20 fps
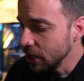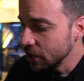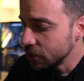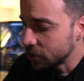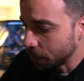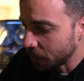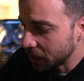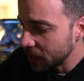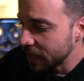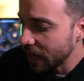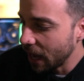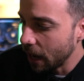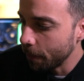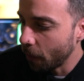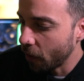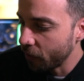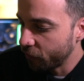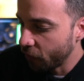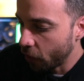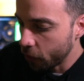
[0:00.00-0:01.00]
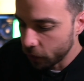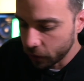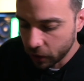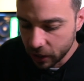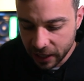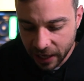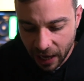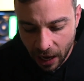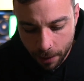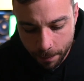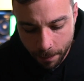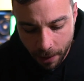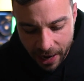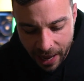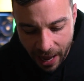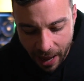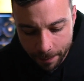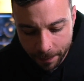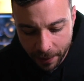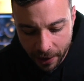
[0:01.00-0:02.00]
So I'm gonna get out my phone, I'm gonna get out my
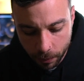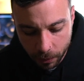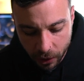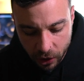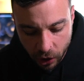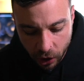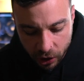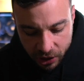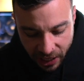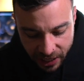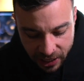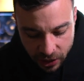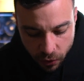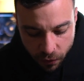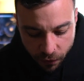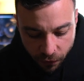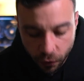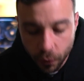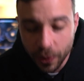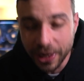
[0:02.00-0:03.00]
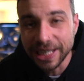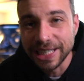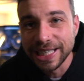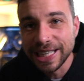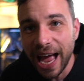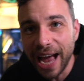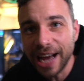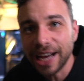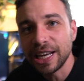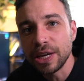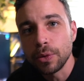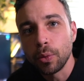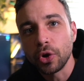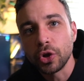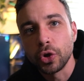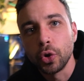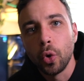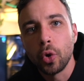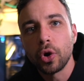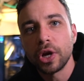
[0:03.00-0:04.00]
app, and I'm gonna take you through exactly
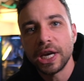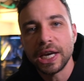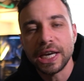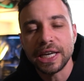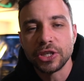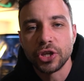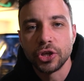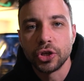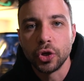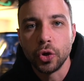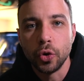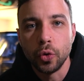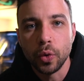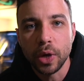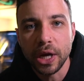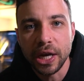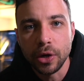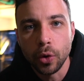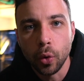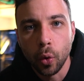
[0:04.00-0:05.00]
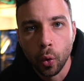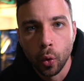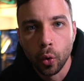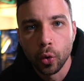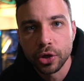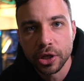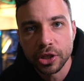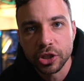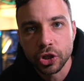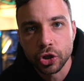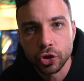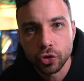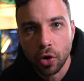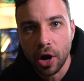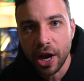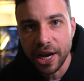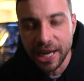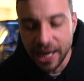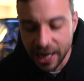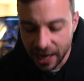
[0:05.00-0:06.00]
what you're gonna need to do in order to
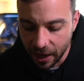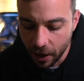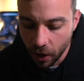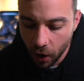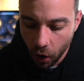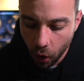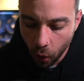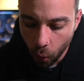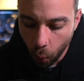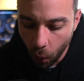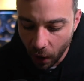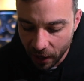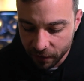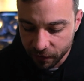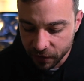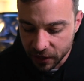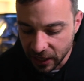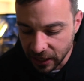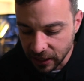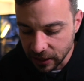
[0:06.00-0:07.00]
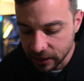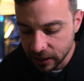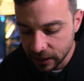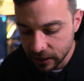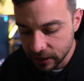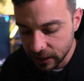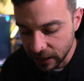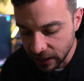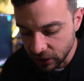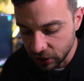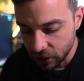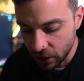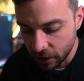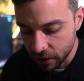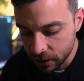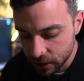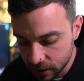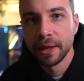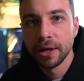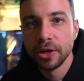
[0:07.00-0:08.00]
try and hit one of these t-shirts.